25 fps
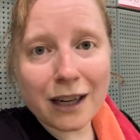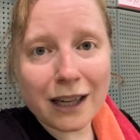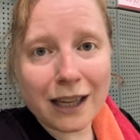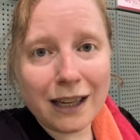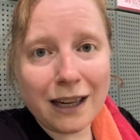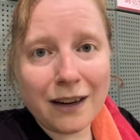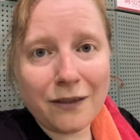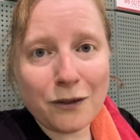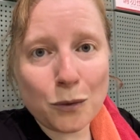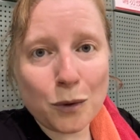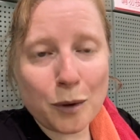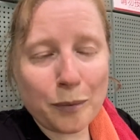He
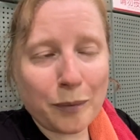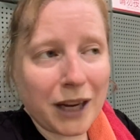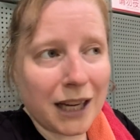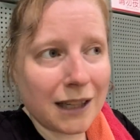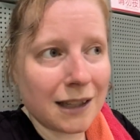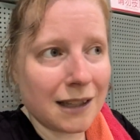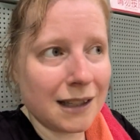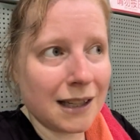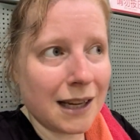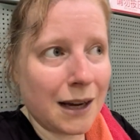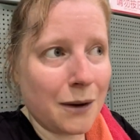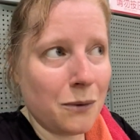never went back
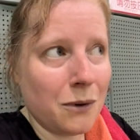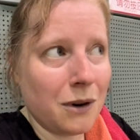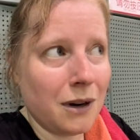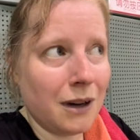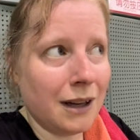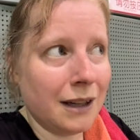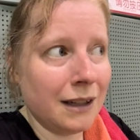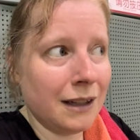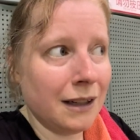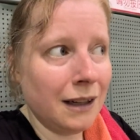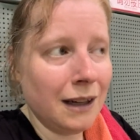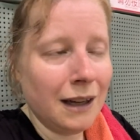to
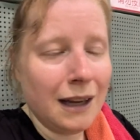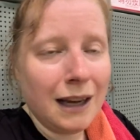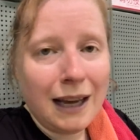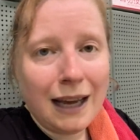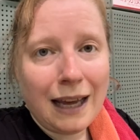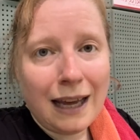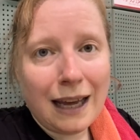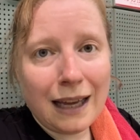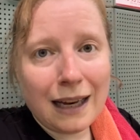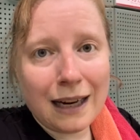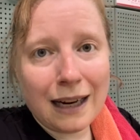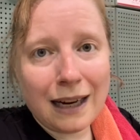Taiwan.
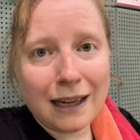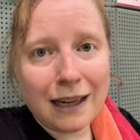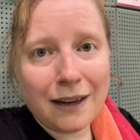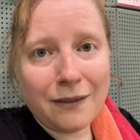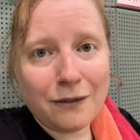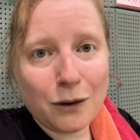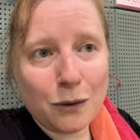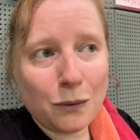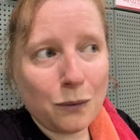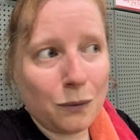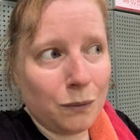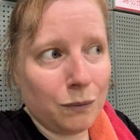And I
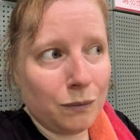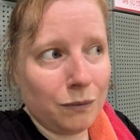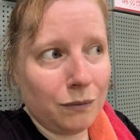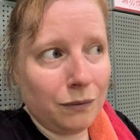never